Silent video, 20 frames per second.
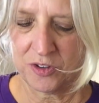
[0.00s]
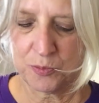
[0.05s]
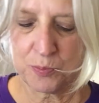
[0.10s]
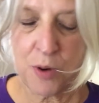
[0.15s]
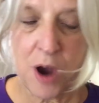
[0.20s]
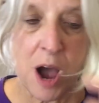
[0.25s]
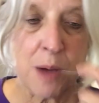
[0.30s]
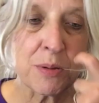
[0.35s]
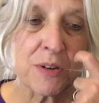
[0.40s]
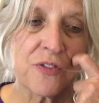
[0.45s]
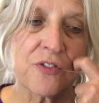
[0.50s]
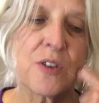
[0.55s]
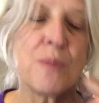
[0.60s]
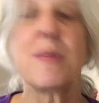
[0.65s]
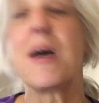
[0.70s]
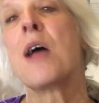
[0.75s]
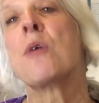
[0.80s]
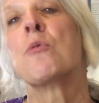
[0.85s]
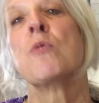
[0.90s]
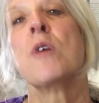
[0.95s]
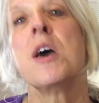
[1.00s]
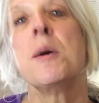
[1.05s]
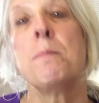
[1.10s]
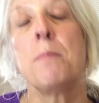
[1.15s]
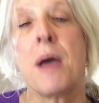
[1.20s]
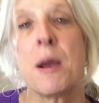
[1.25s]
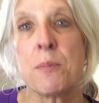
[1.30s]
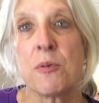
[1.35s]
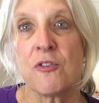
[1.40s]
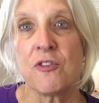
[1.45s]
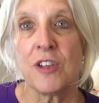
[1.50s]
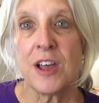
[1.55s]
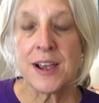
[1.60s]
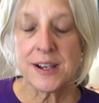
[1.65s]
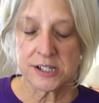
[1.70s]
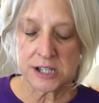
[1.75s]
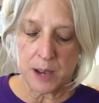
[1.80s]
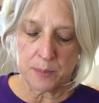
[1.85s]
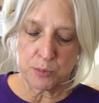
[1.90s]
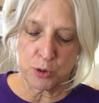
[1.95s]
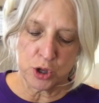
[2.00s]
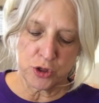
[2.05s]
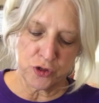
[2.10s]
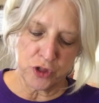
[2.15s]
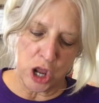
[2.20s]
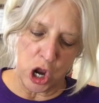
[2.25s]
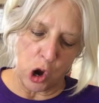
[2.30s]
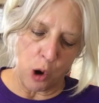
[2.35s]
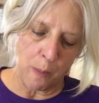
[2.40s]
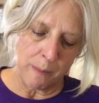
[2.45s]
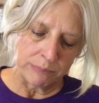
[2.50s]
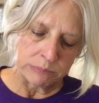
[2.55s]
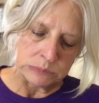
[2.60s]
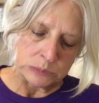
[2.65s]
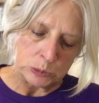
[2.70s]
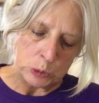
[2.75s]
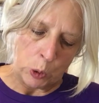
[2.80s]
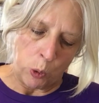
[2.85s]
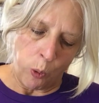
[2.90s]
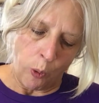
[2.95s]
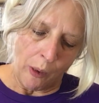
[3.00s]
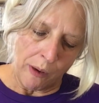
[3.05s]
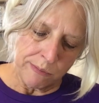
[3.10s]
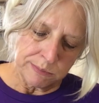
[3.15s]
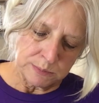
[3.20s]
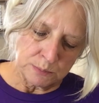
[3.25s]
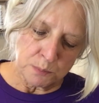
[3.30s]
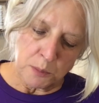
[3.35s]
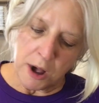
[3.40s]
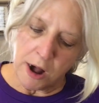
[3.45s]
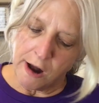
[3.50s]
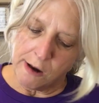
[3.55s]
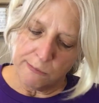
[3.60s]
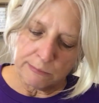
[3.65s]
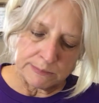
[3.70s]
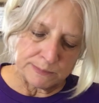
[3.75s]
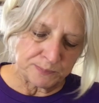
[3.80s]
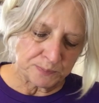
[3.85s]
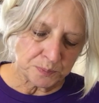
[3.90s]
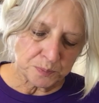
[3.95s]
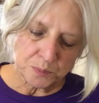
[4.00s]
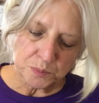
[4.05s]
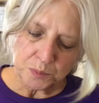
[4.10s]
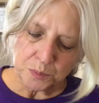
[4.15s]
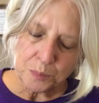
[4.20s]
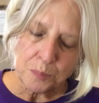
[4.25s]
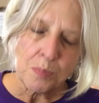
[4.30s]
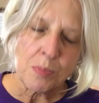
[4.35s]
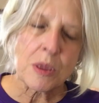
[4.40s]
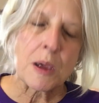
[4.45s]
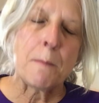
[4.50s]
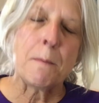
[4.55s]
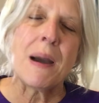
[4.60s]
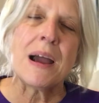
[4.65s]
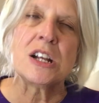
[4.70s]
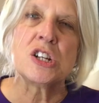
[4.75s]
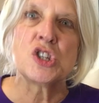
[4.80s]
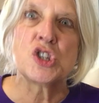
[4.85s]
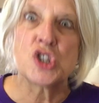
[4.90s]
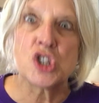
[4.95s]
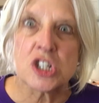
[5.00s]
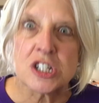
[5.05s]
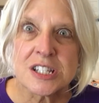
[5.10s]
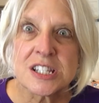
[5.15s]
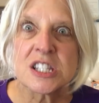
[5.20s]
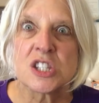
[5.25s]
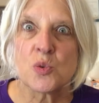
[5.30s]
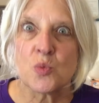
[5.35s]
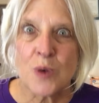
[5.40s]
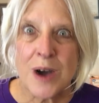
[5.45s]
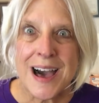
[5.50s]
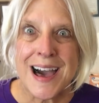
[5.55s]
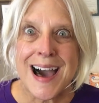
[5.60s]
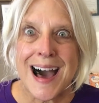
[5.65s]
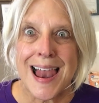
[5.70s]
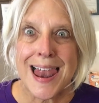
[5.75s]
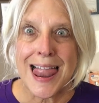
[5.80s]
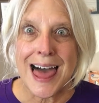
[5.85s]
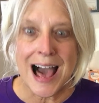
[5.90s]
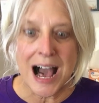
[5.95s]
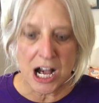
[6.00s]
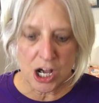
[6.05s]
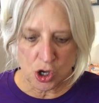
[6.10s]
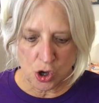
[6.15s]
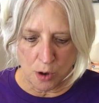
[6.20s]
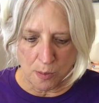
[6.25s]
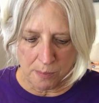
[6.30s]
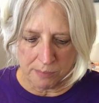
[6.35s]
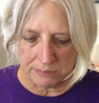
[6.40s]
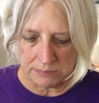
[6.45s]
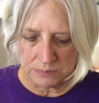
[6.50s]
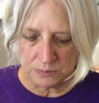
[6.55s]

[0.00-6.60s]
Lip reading: Probably from that red pepper flakes I put in there. But made just the way I like them.